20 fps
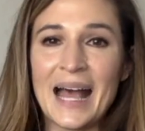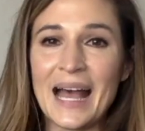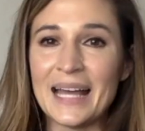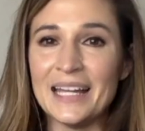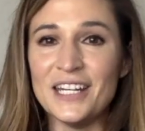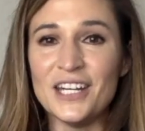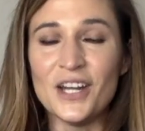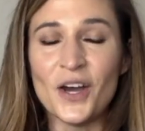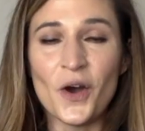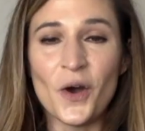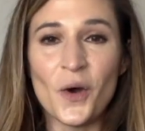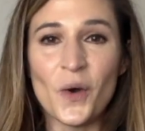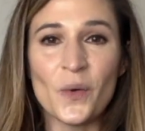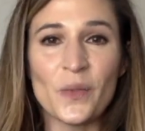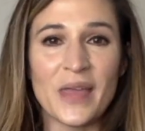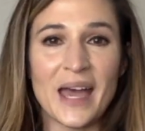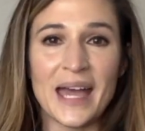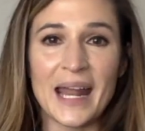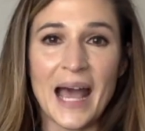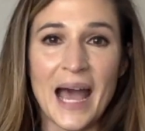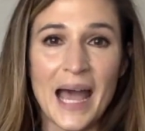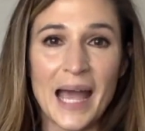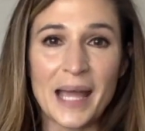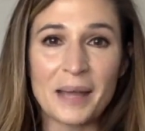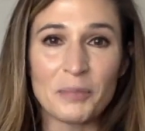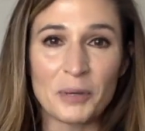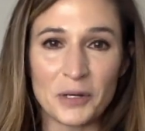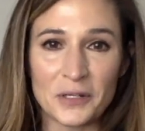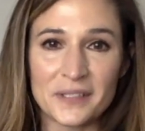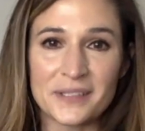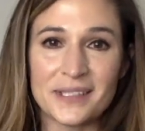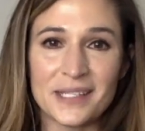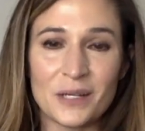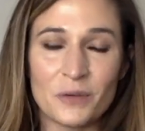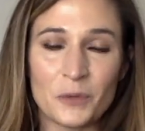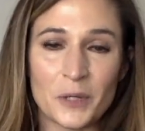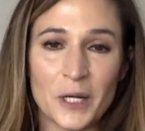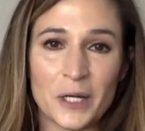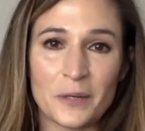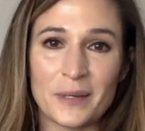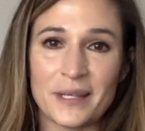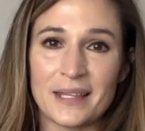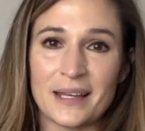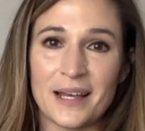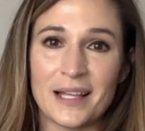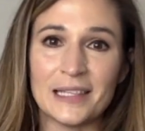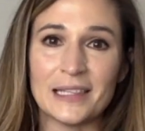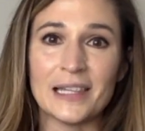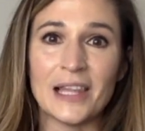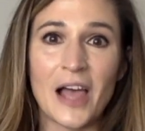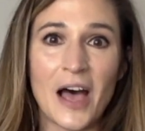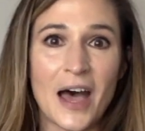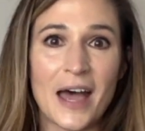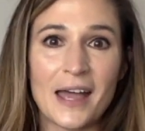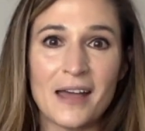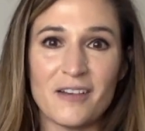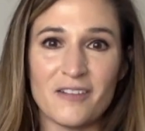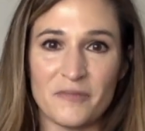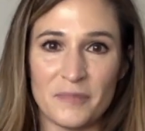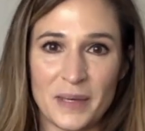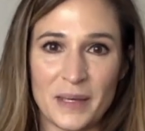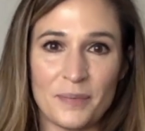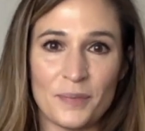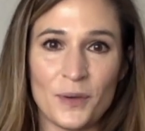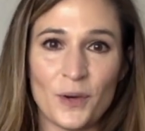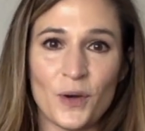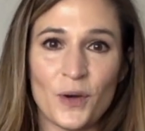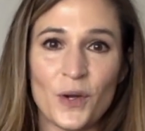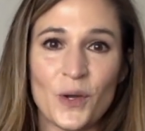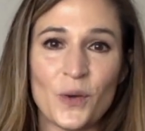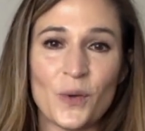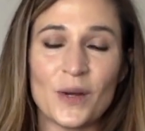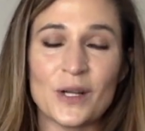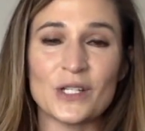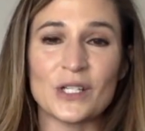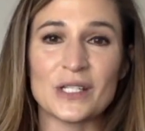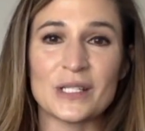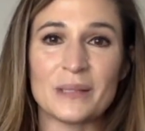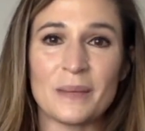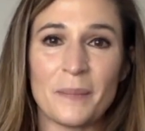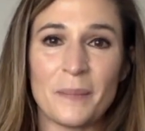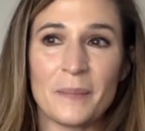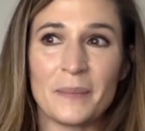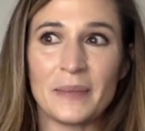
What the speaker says: I know that I personally work with a lot of people who are just